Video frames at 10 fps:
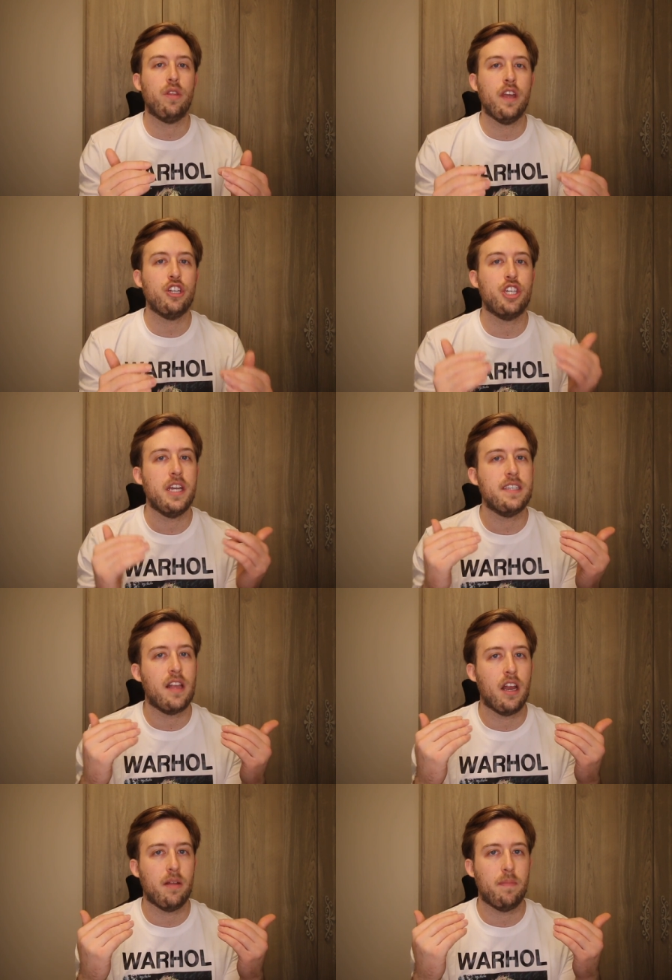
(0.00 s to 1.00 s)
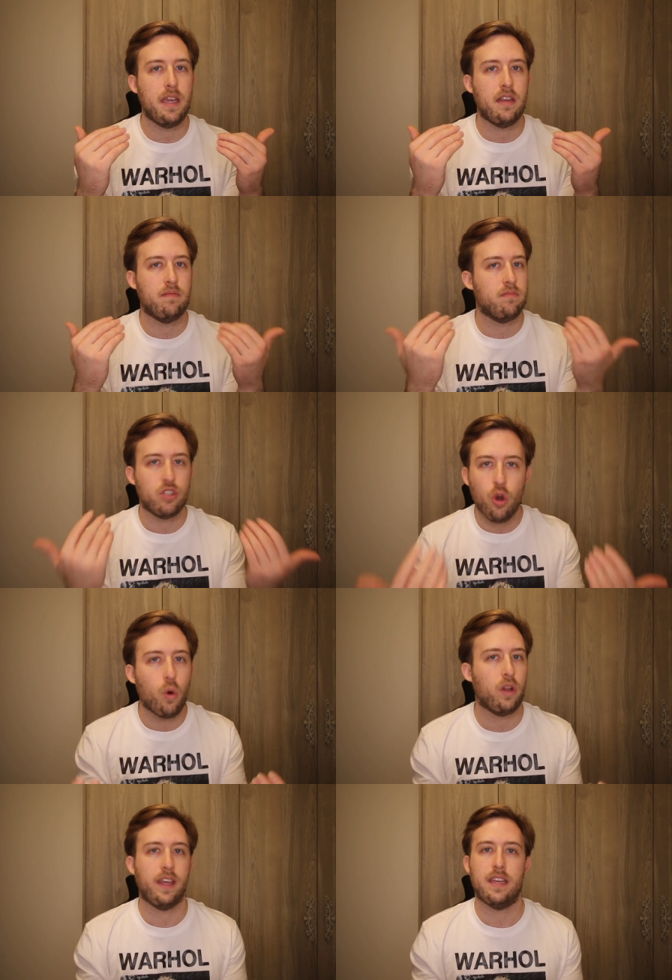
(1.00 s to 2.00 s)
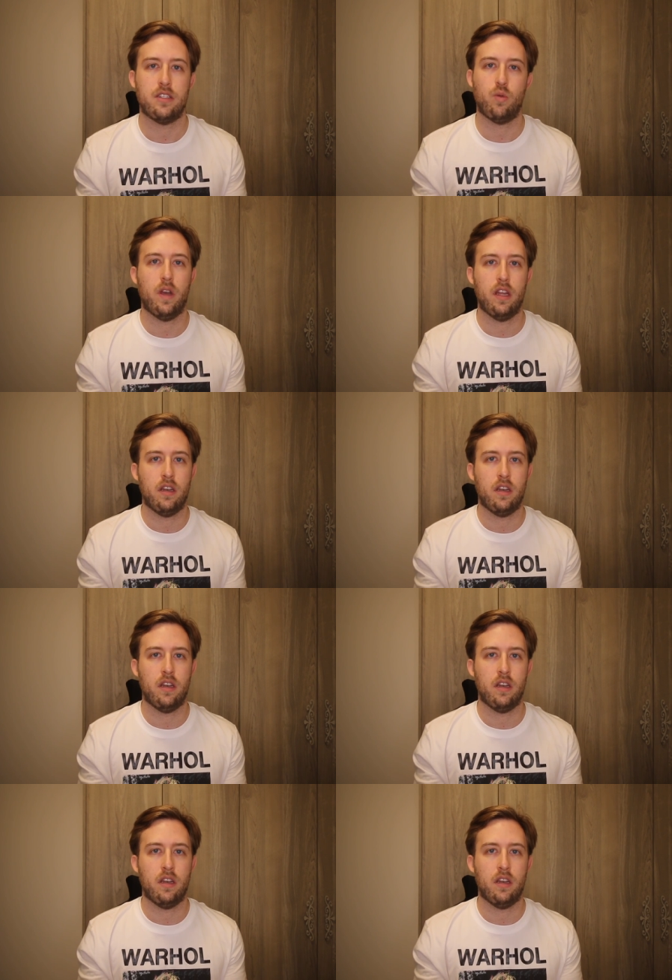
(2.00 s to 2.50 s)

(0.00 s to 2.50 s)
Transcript: you think she's gonna be totally into it.